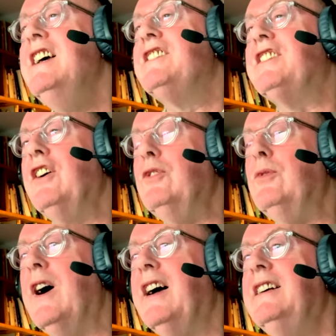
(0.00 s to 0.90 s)

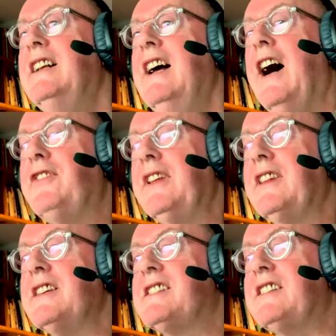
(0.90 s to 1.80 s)
So, I think
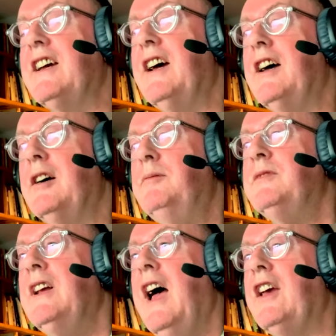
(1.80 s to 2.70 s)
there's, a
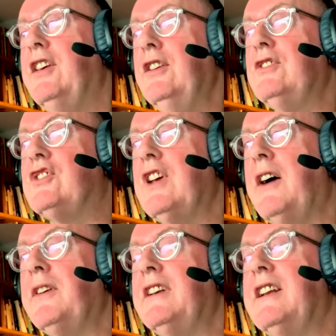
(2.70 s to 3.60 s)
huge,
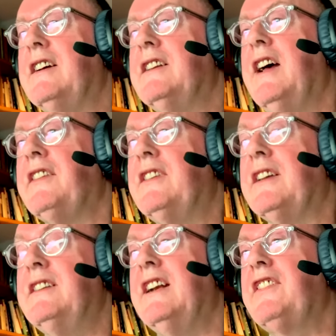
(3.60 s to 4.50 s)
and
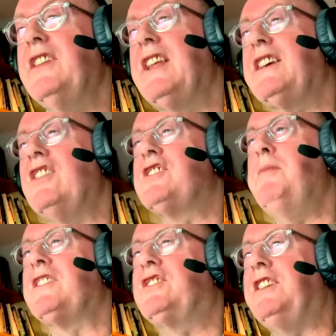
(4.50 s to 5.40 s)
I think that goes
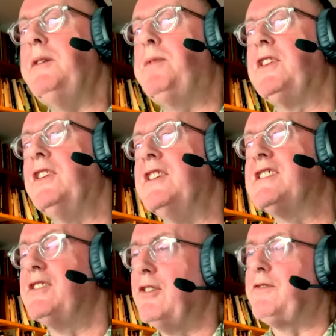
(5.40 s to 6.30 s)
much deeper than the
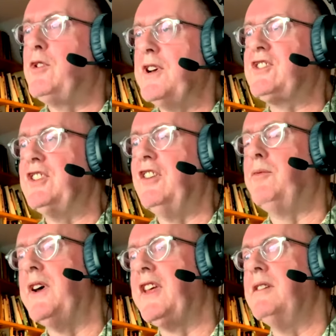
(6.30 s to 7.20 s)
sort of question
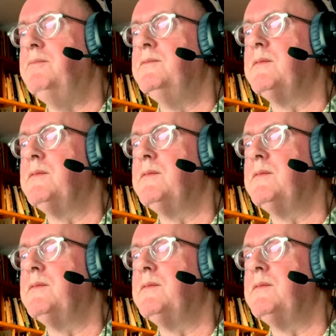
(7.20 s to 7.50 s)
of whether